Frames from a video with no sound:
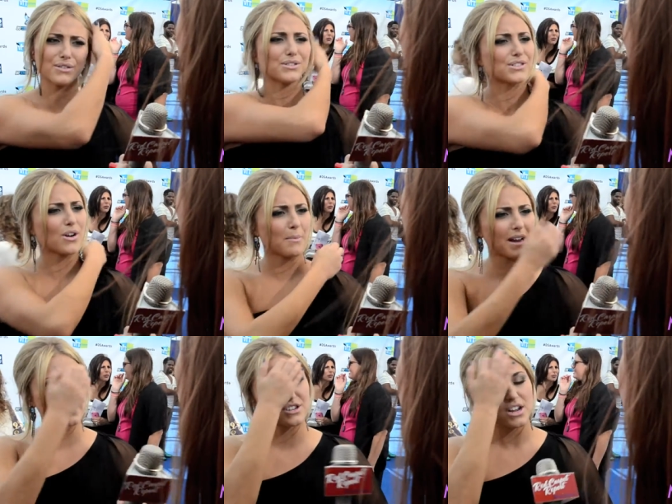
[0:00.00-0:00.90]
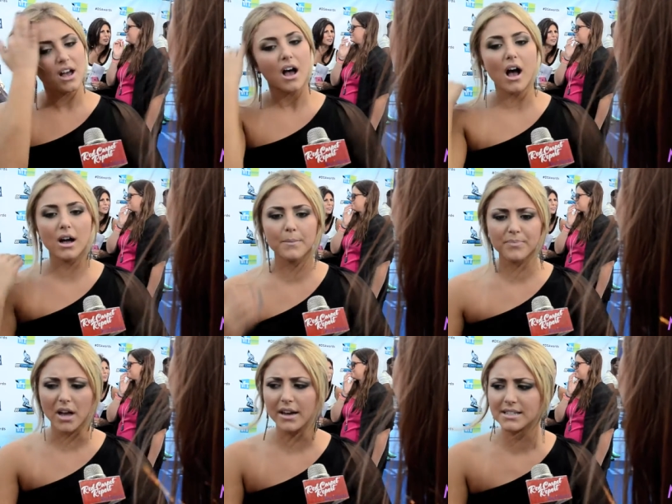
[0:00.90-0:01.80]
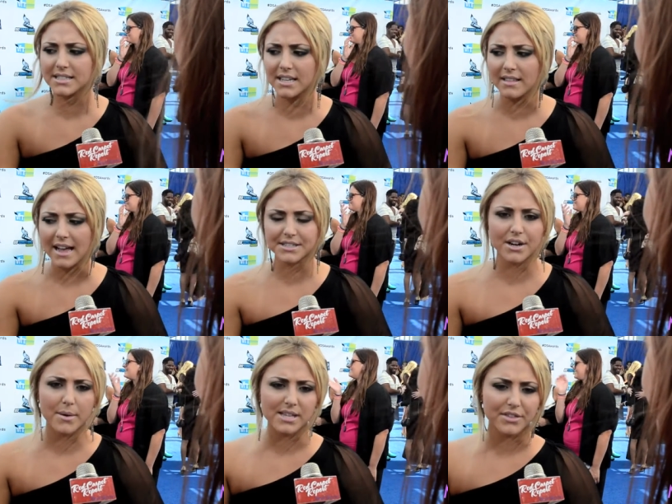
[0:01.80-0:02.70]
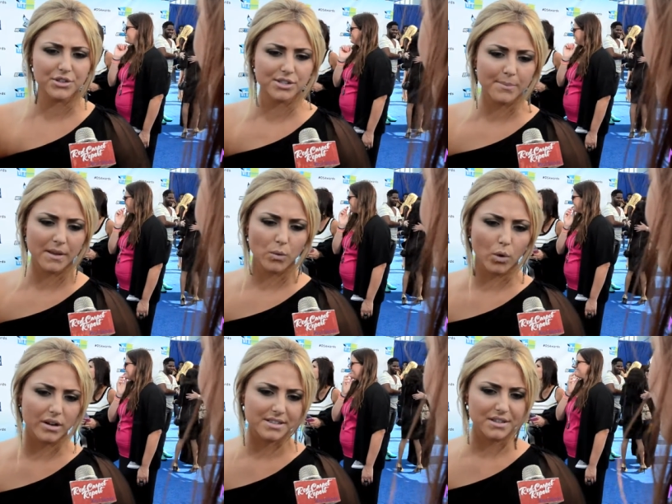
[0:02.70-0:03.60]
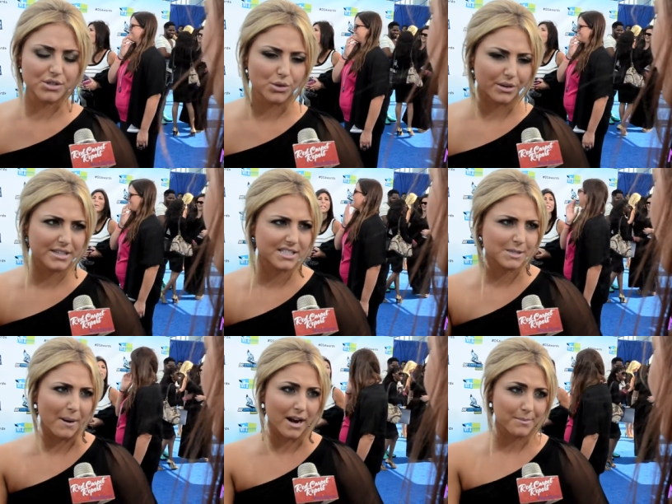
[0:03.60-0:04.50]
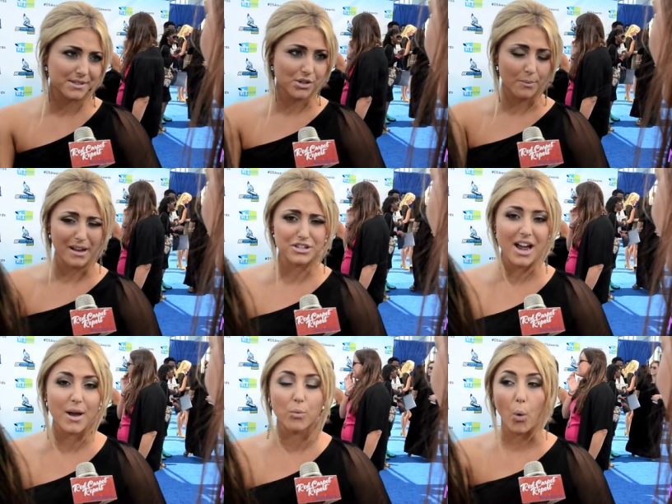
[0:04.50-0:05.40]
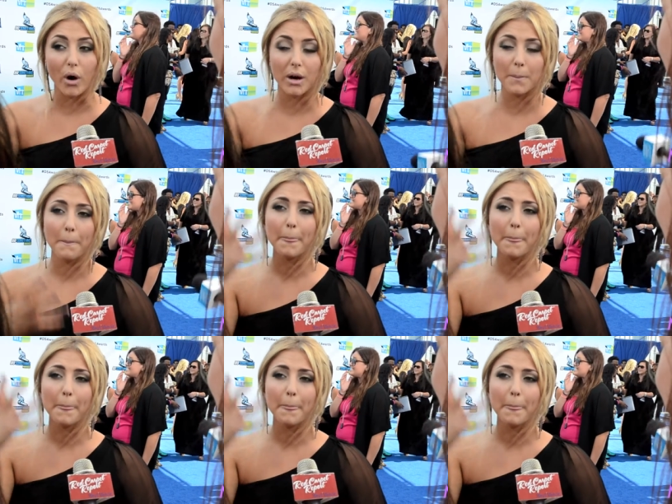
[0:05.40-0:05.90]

looking forward to? Um, honestly, last year I was at the Do Something Awards and the stories inspired me so much. I wore